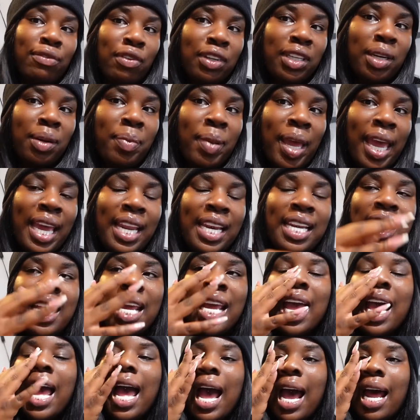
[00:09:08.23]
on the bed.
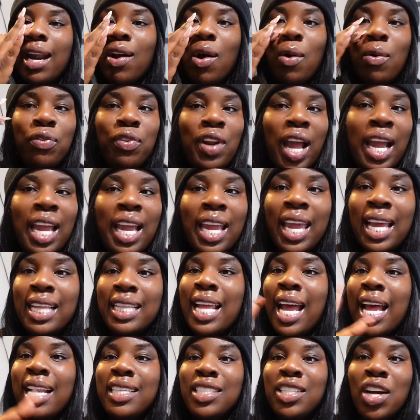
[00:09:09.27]
And hopefully I can get
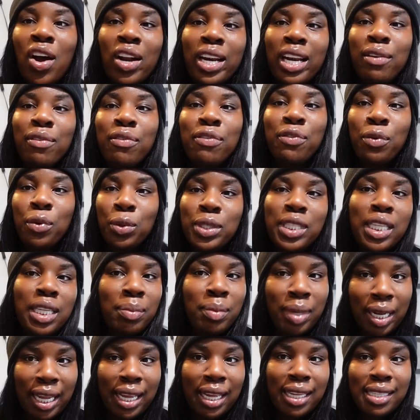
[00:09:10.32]
that done in 40
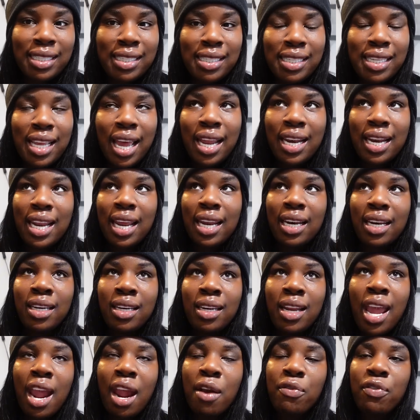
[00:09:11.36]
minutes. And then
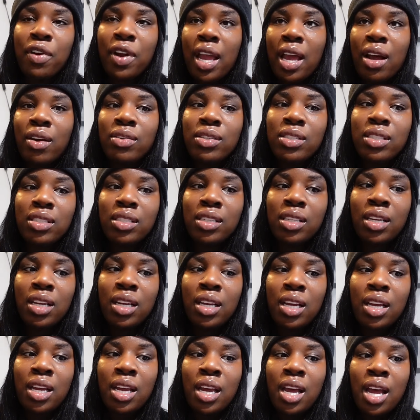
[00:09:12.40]
everything else,
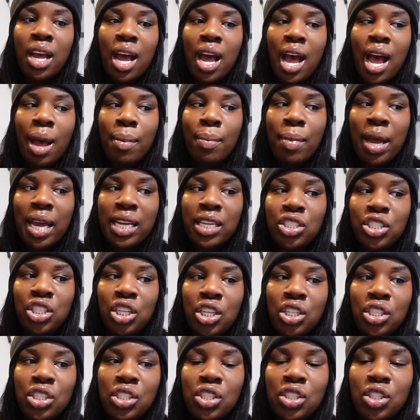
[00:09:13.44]
I might
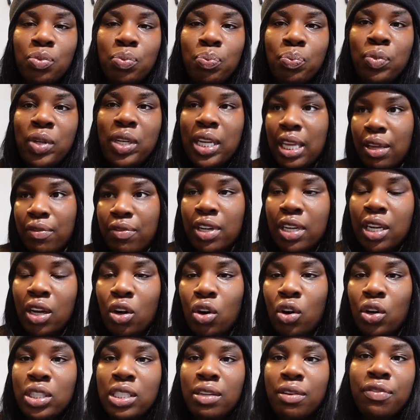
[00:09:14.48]
just leave in the
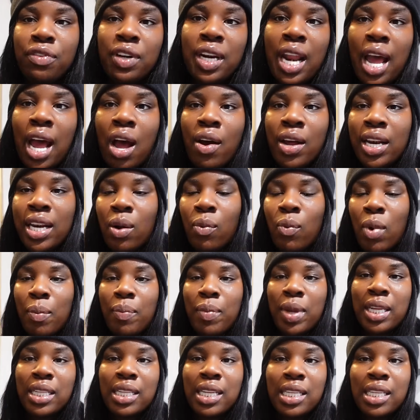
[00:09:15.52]
closet for now, and then when me and